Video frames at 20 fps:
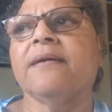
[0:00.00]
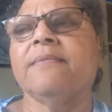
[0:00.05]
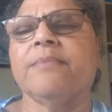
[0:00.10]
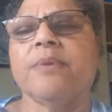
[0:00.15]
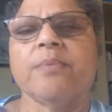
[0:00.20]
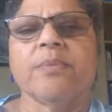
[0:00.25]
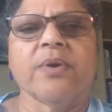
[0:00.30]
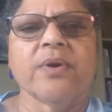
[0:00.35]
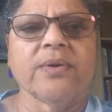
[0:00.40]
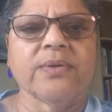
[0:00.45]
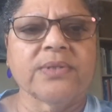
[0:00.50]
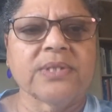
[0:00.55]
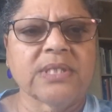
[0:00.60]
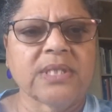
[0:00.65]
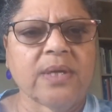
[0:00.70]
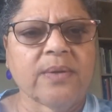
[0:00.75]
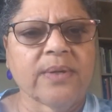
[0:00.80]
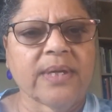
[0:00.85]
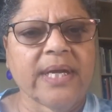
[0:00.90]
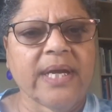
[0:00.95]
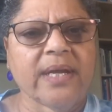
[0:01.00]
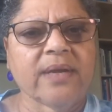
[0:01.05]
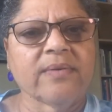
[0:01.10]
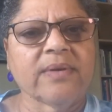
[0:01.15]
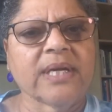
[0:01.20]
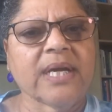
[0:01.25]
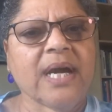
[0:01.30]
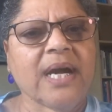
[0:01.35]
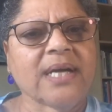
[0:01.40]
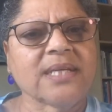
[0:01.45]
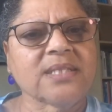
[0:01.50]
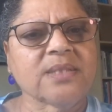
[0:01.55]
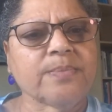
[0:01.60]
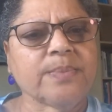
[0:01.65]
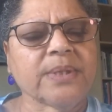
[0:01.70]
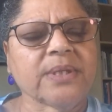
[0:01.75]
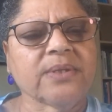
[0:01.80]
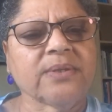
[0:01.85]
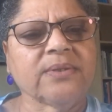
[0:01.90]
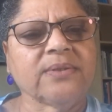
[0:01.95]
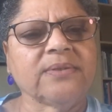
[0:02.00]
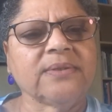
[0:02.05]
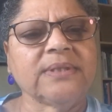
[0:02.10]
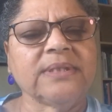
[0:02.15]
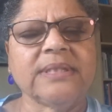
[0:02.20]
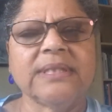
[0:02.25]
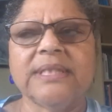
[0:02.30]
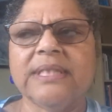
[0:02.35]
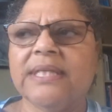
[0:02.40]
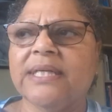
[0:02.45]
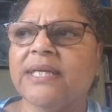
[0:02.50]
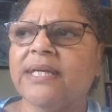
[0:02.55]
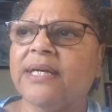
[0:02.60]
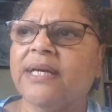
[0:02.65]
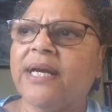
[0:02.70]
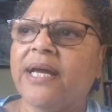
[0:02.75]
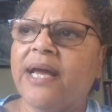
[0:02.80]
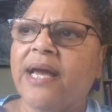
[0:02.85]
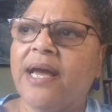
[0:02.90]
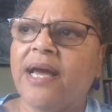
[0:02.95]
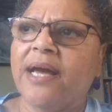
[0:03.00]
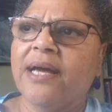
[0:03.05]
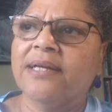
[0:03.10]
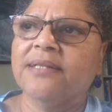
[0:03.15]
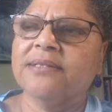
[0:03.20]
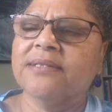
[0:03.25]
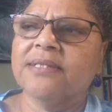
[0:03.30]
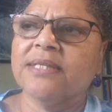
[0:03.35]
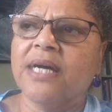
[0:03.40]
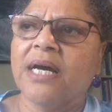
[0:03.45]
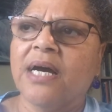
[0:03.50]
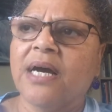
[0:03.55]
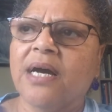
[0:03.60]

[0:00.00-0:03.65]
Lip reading: Memorial Sloan Kettering Hospital. And